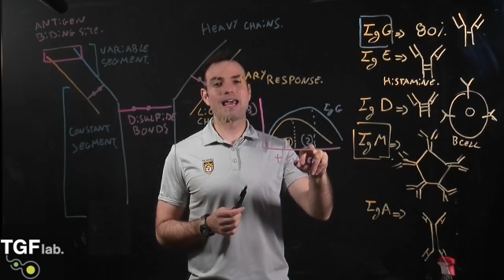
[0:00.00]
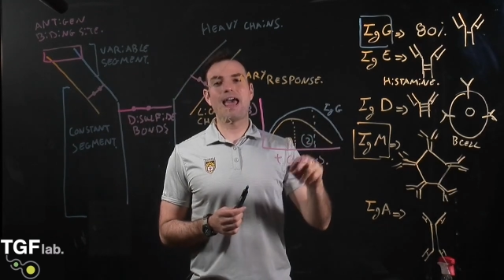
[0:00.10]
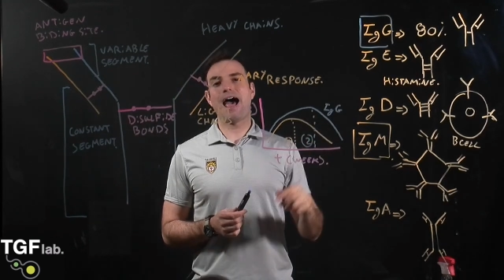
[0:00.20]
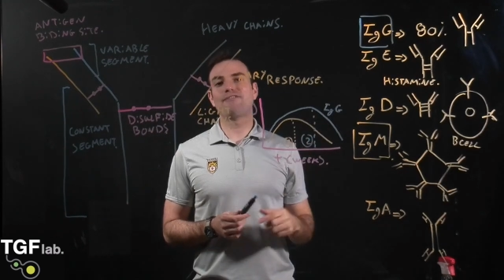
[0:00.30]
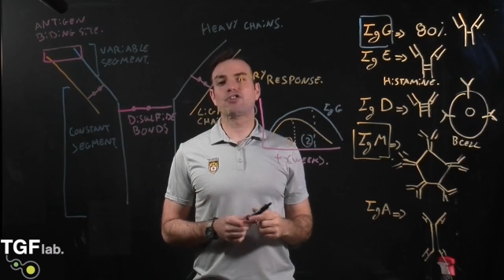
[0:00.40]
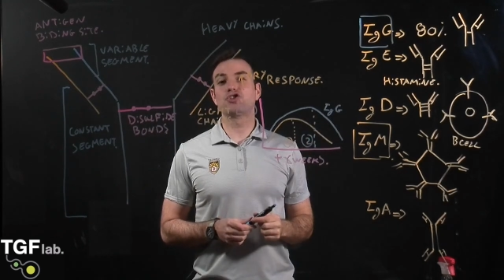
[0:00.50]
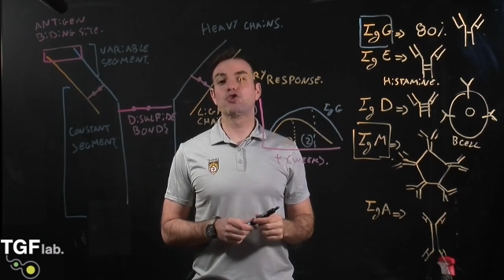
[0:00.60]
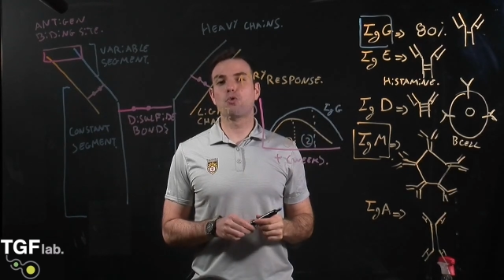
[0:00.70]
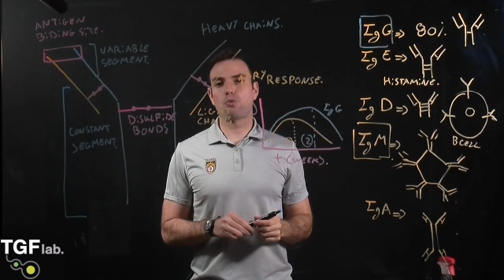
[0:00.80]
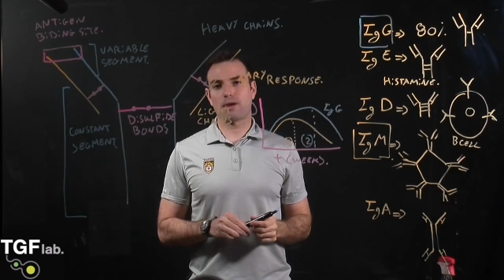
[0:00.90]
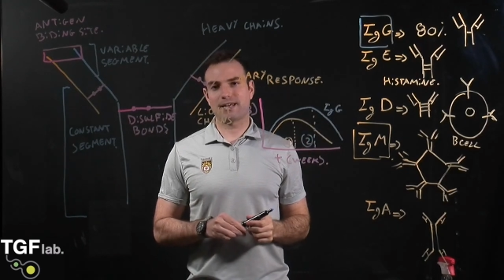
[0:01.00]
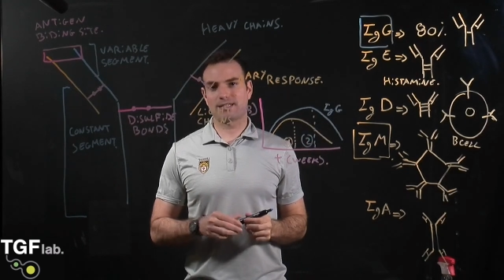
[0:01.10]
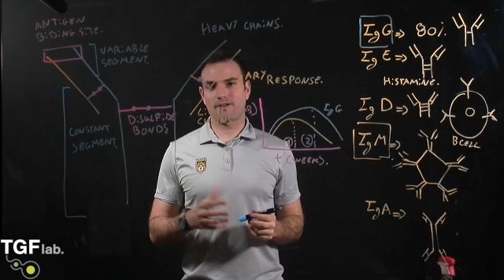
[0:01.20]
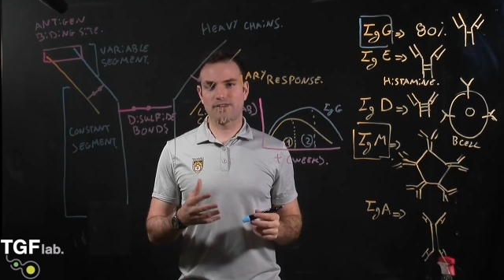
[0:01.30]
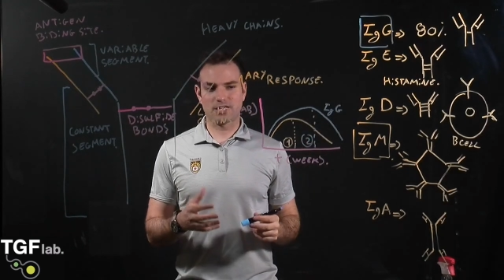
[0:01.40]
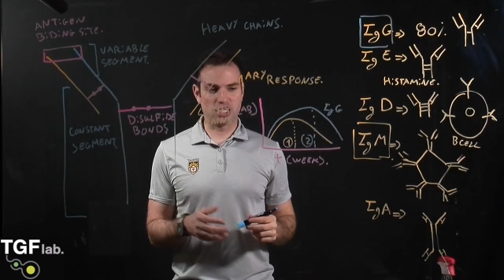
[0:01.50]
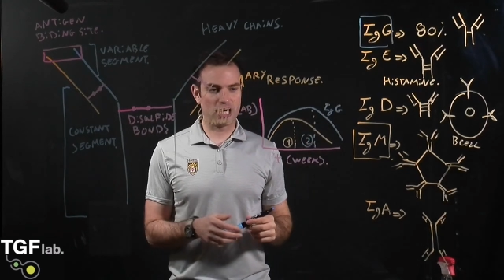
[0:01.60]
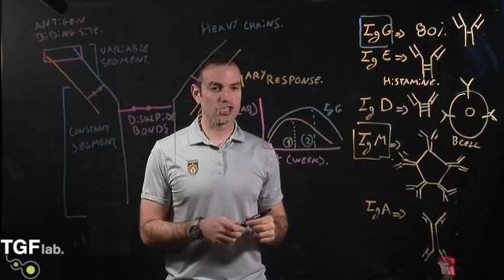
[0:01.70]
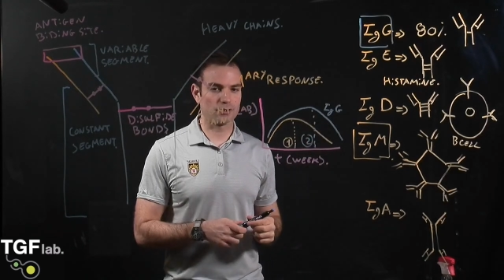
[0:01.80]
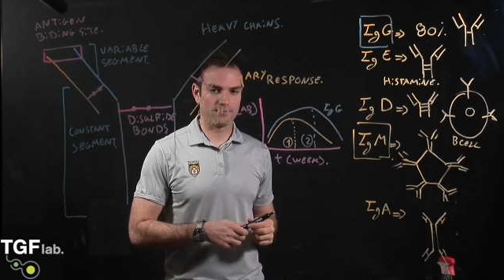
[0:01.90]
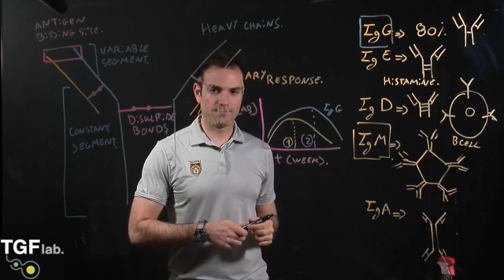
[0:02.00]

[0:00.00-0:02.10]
after 2 weeks of the injection.